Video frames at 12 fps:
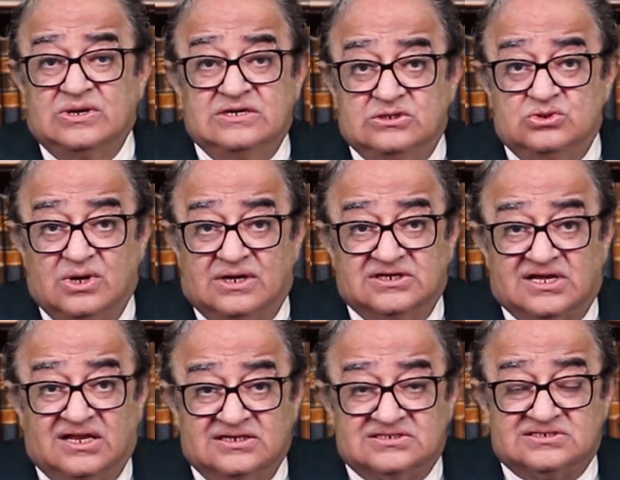22 other
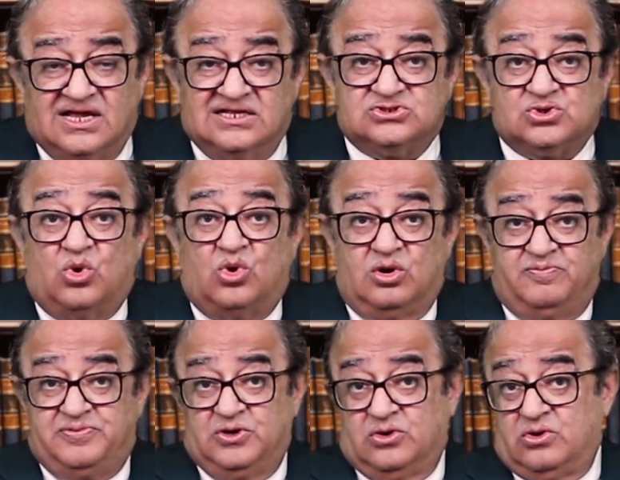Khalistans, all
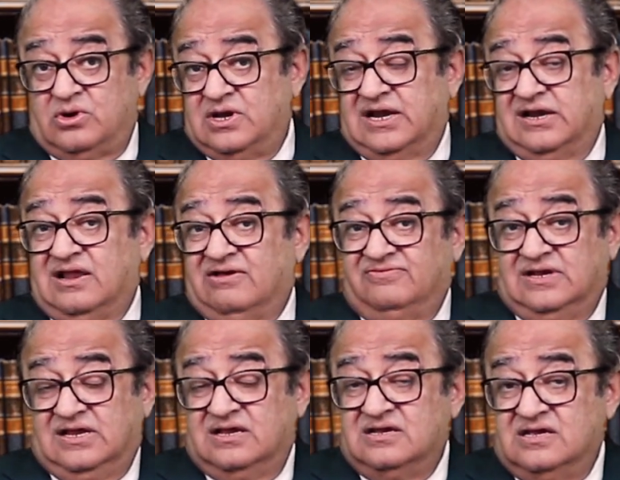pure and
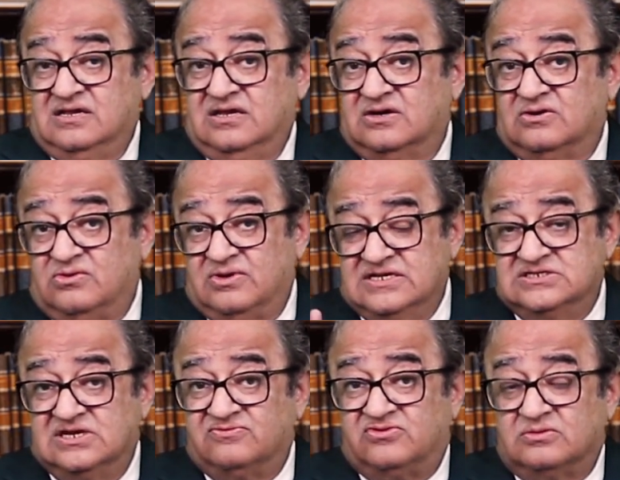lovely, you know,
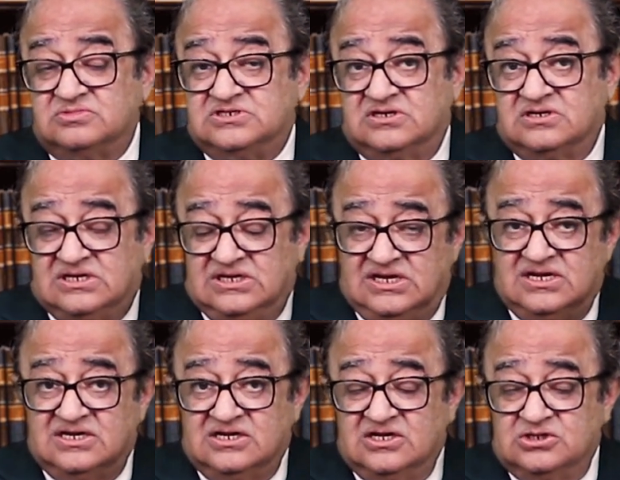ranging from
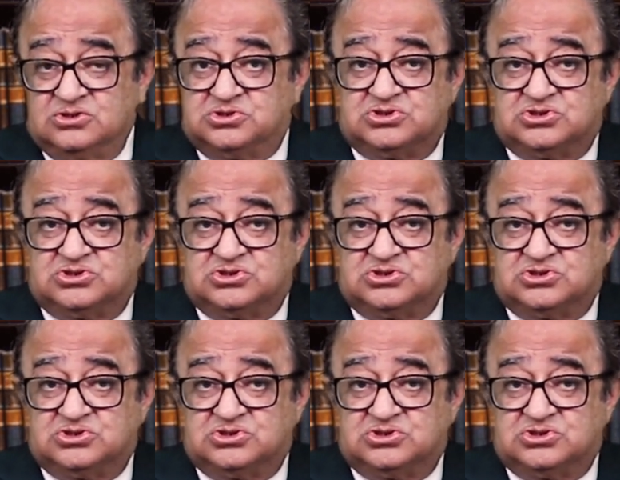Turkey to